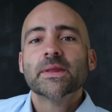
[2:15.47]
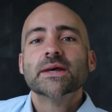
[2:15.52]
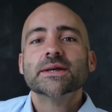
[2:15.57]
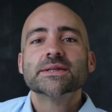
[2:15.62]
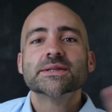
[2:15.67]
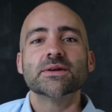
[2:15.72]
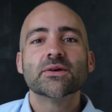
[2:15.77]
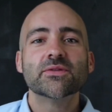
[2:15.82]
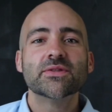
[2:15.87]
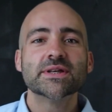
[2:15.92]

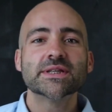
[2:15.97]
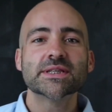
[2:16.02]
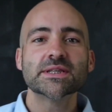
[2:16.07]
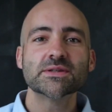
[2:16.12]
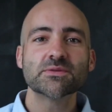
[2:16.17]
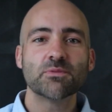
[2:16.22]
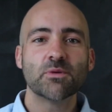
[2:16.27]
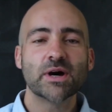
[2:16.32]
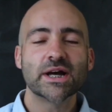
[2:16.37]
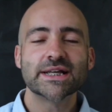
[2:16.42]
So this
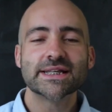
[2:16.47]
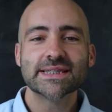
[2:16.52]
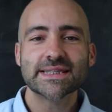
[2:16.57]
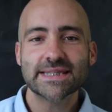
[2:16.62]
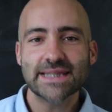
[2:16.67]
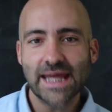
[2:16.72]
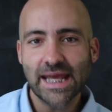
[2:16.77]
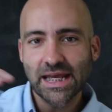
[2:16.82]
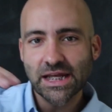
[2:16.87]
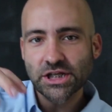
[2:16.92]
is why
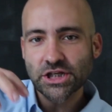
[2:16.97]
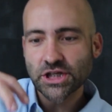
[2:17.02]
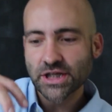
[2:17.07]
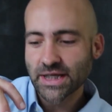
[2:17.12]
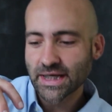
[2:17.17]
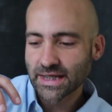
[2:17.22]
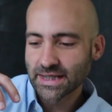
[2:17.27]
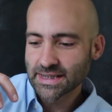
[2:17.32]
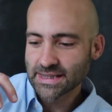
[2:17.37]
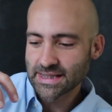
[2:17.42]

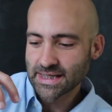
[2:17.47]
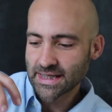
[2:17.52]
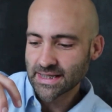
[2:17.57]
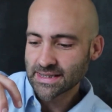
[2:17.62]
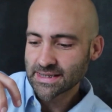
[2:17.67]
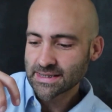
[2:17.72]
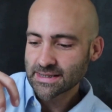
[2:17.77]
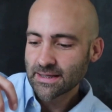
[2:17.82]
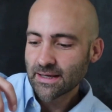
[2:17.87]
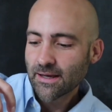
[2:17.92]
staging
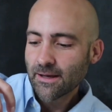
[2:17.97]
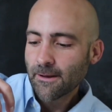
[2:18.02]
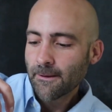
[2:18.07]
exists